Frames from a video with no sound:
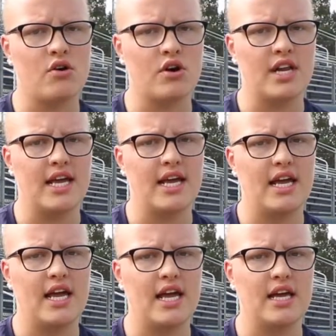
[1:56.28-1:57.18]
on it
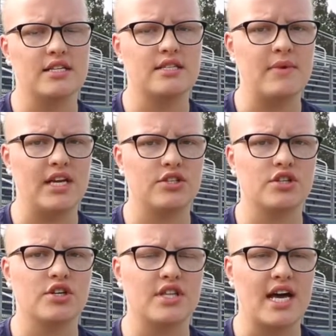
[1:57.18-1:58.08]
and to make
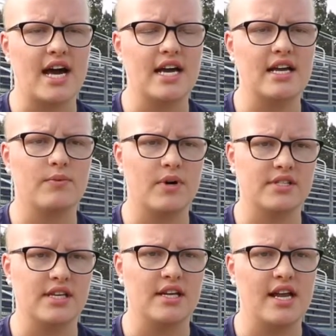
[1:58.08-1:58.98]
sure that it
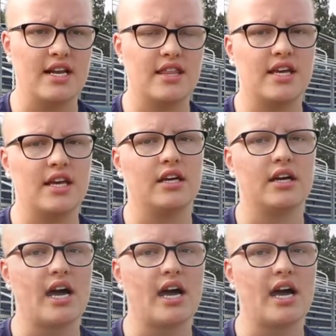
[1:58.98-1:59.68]
wasn't anything